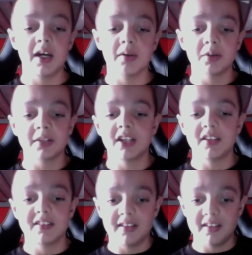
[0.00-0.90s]
coming
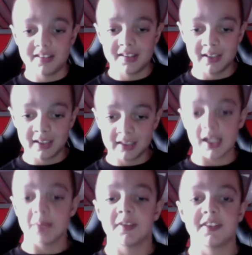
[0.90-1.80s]
into this
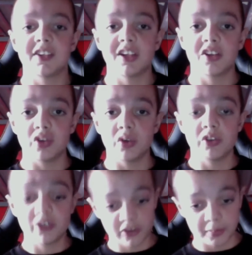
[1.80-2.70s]
game at St
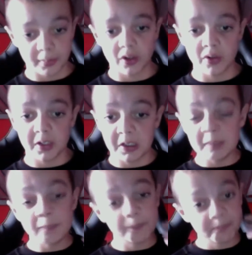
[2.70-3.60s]
Andrews tomorrow night.